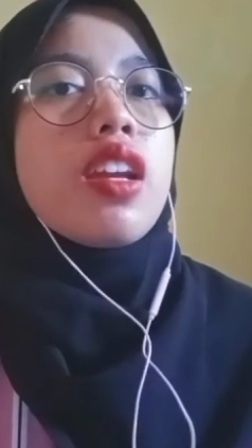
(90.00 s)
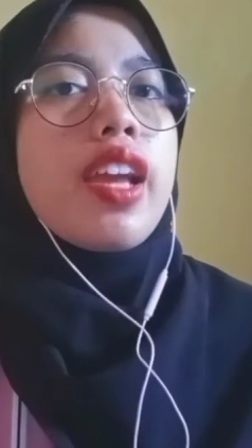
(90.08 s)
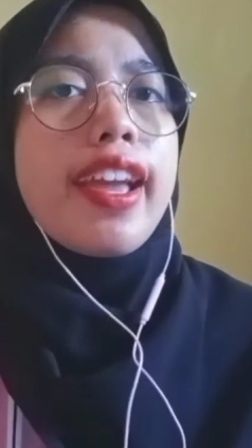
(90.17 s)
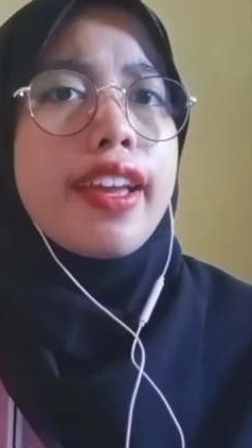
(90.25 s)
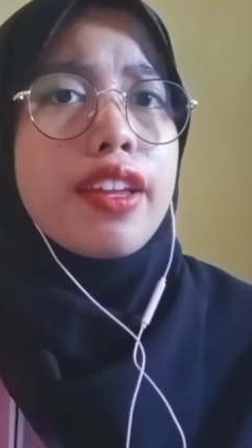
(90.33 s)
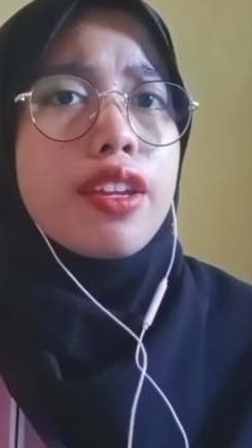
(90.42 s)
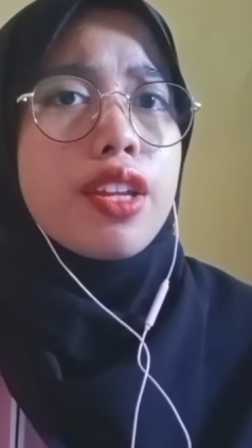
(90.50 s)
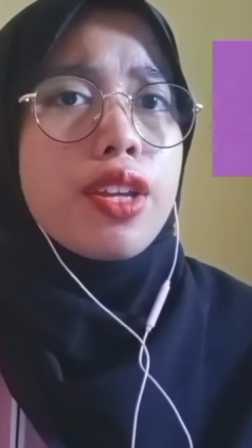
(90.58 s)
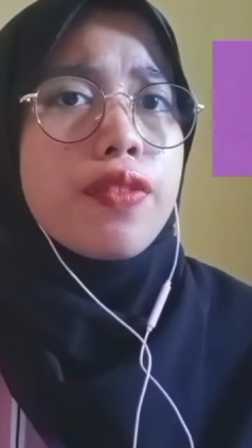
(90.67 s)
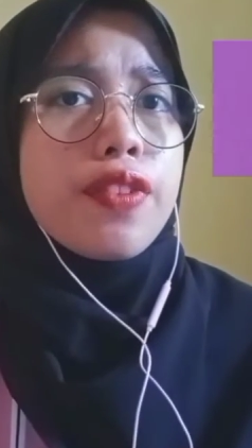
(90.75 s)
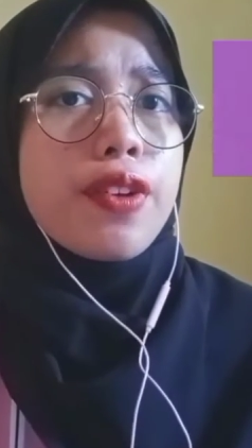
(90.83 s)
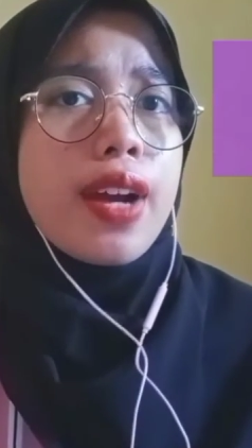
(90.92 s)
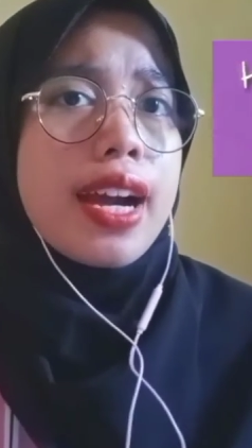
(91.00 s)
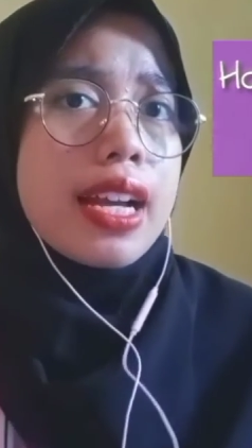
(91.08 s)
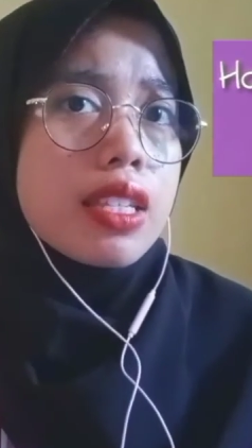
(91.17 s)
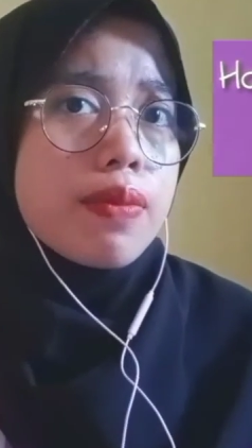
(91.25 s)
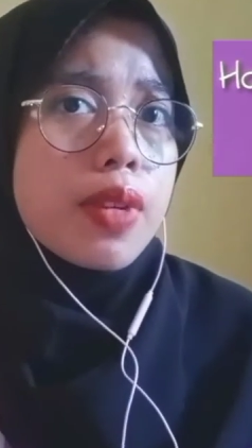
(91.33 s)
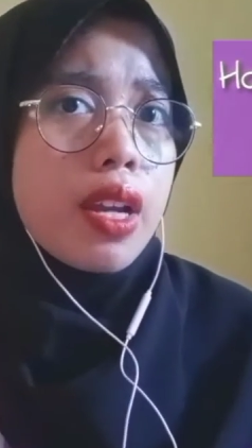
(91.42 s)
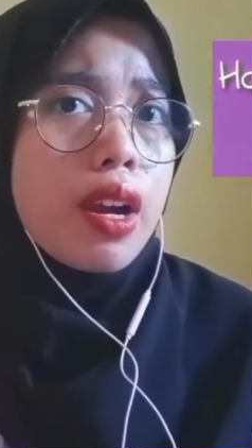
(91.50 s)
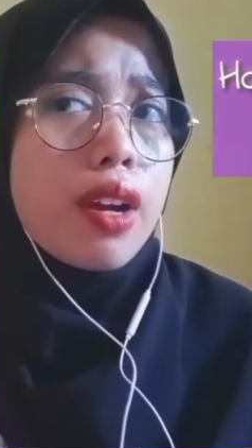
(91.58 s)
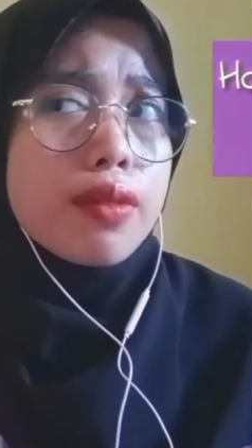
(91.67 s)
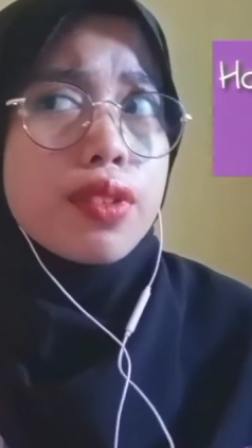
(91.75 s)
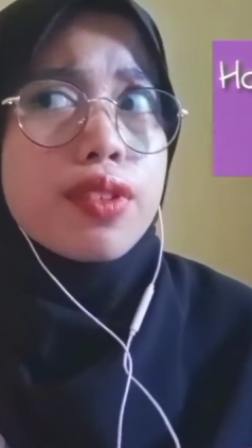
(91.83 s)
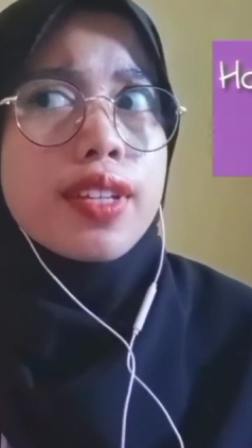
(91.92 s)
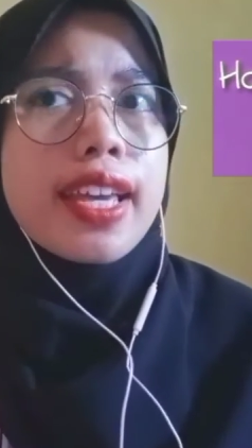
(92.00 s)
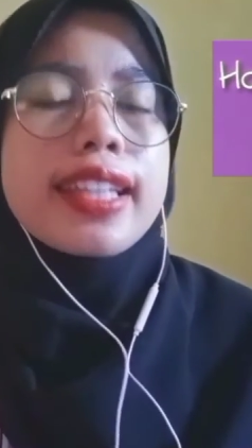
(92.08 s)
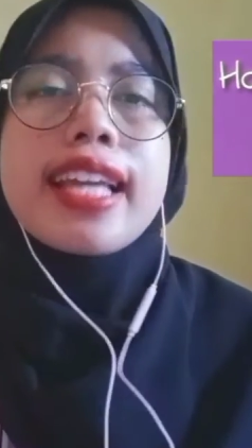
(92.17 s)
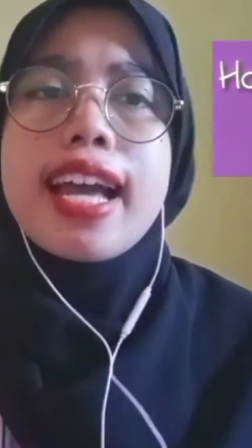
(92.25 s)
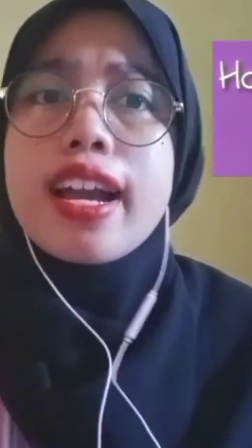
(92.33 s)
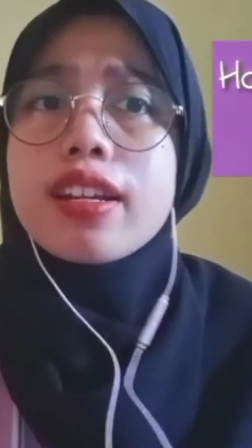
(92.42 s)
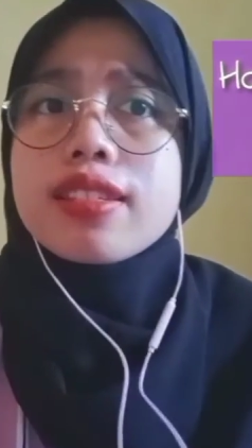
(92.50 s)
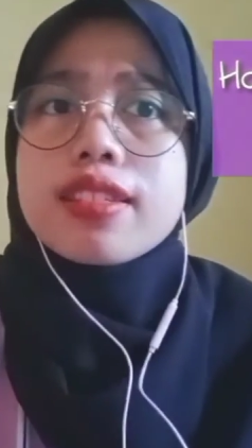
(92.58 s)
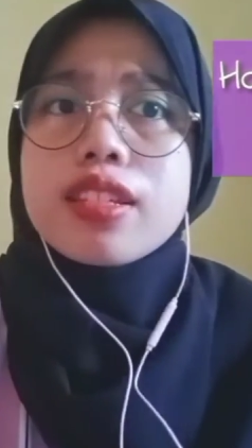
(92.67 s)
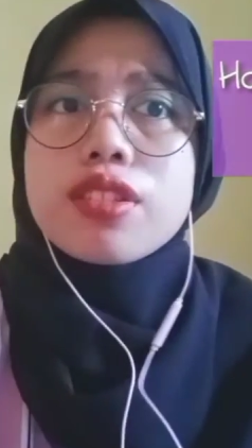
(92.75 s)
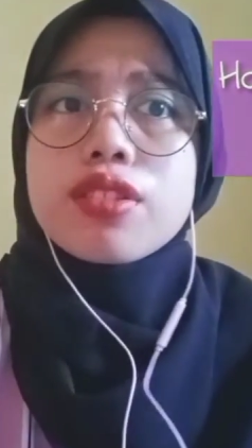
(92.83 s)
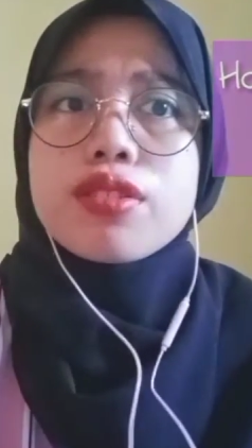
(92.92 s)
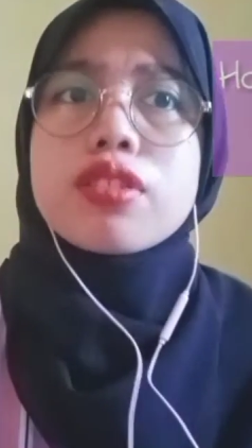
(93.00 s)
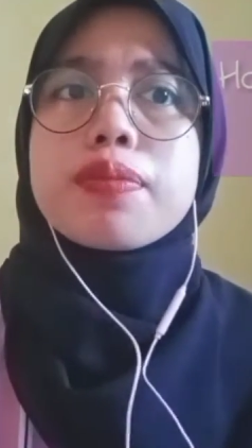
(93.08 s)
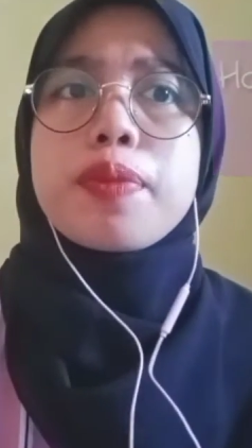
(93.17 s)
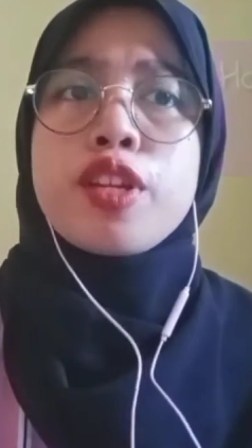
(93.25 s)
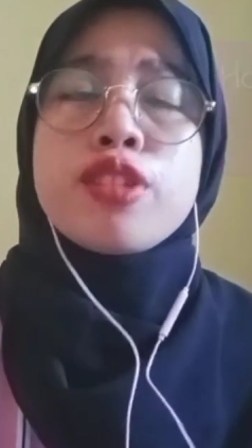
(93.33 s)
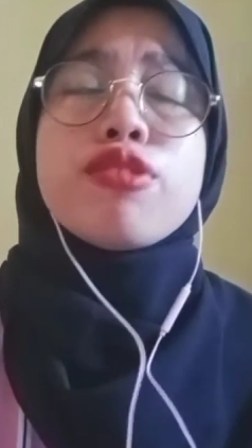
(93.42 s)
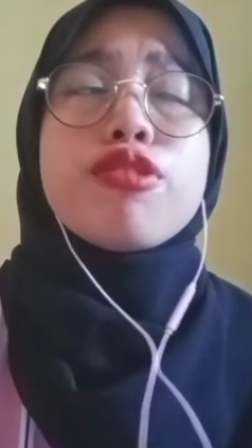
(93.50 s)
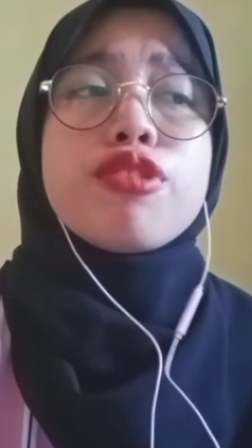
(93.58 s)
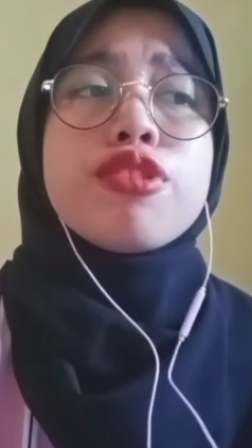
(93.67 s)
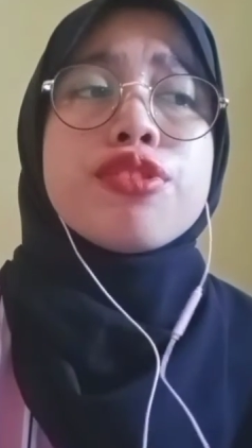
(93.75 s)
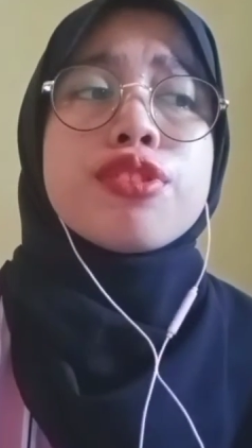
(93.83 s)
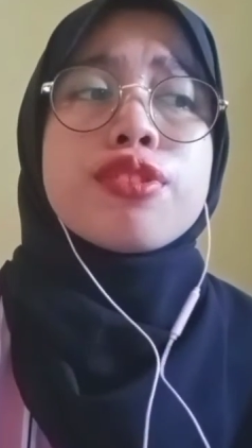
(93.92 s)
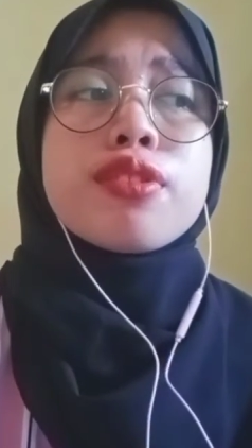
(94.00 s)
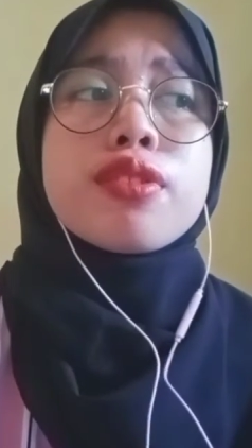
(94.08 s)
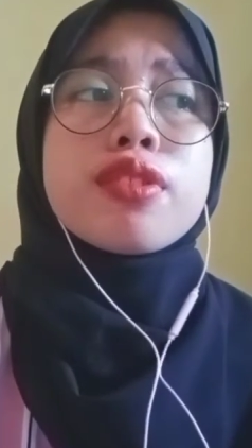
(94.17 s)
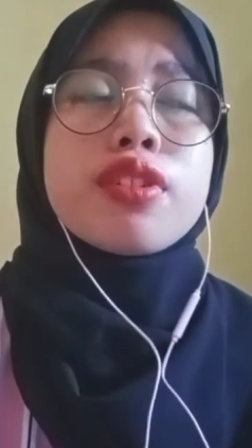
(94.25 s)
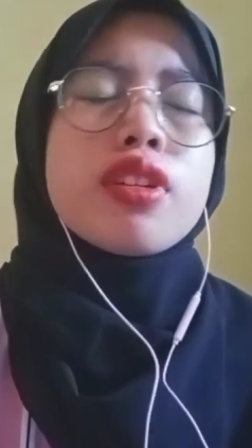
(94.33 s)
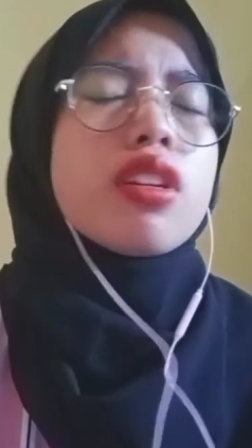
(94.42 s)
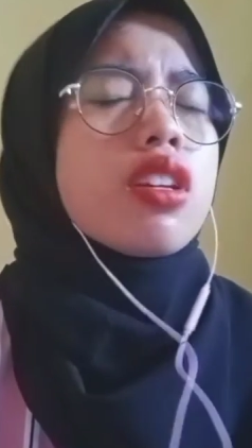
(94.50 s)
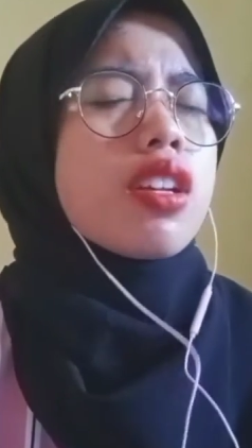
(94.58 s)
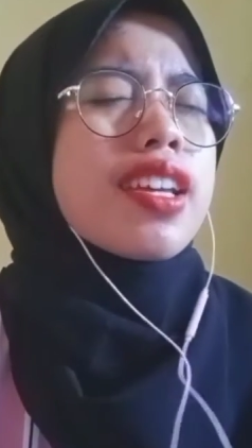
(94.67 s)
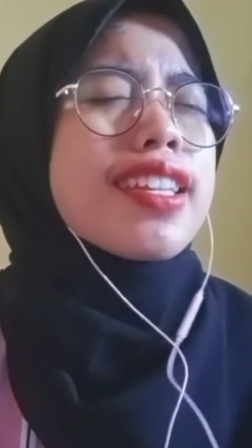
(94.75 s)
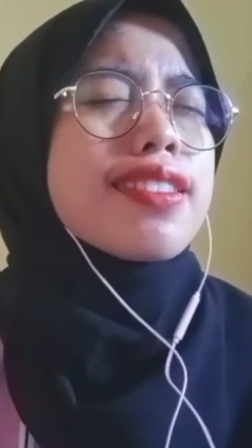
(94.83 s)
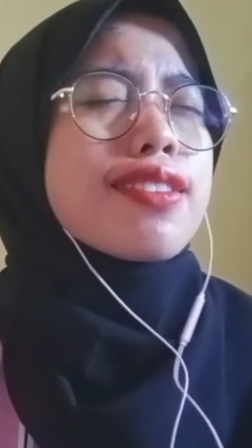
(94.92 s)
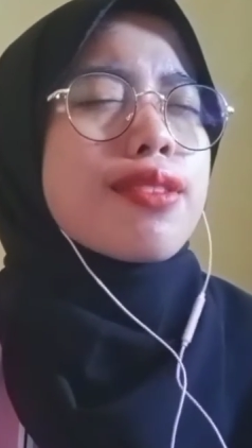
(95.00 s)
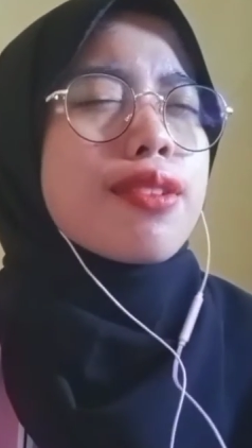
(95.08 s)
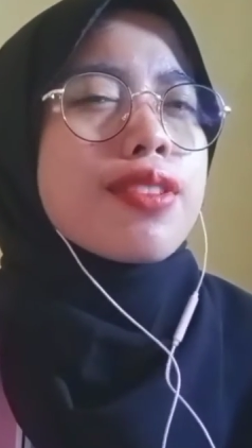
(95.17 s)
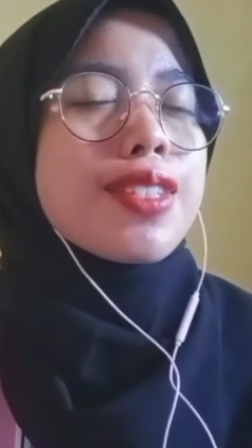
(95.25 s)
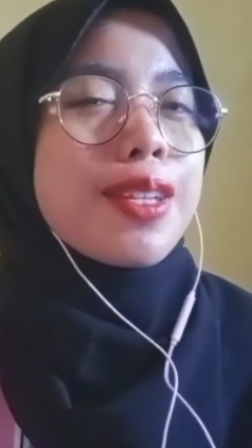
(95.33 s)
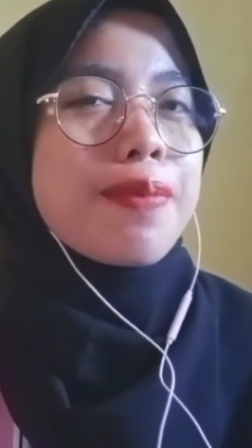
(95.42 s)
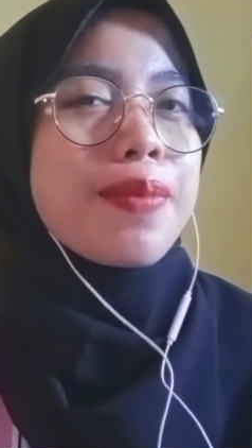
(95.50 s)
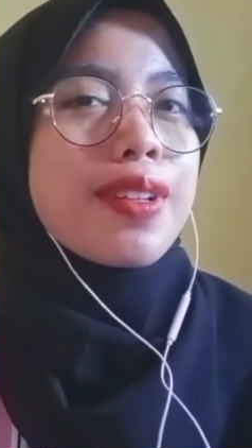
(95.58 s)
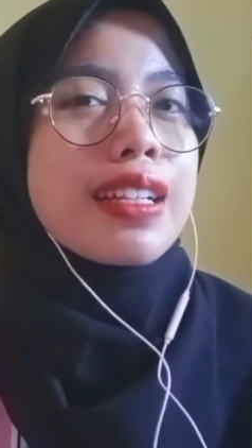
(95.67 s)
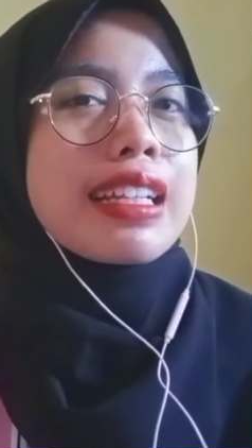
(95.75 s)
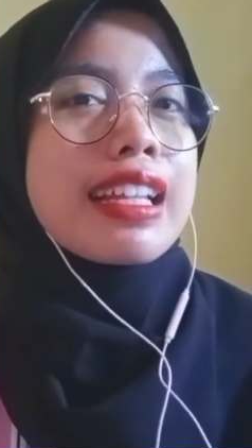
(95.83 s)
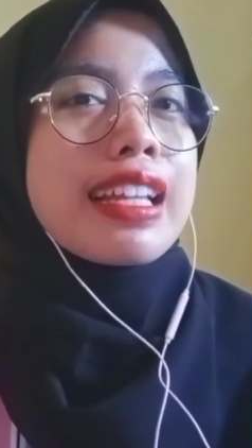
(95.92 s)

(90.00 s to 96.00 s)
And if you ask me how to get access to the Pinterest, it's so simple.